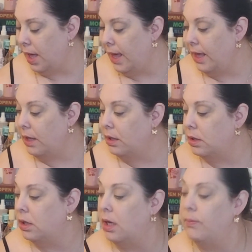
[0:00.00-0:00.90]
Okay, I'm
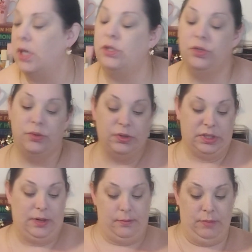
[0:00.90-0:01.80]
going to do
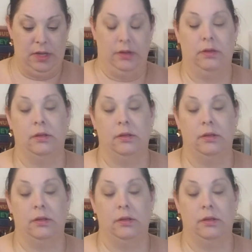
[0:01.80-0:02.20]
some